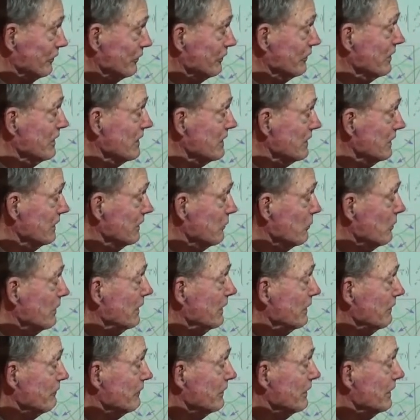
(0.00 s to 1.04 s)
the standing
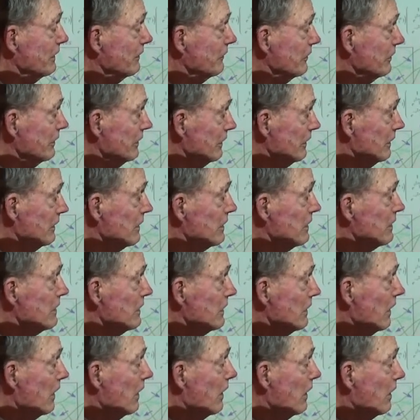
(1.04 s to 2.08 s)
wave and the
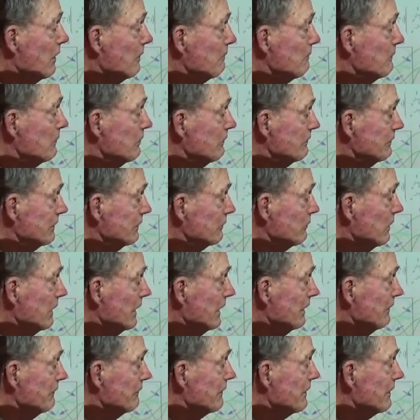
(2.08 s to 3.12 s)
uh, moving
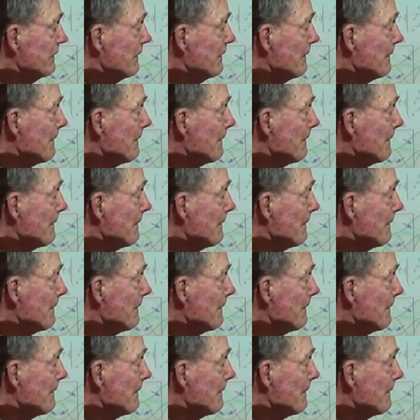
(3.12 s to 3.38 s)
wave.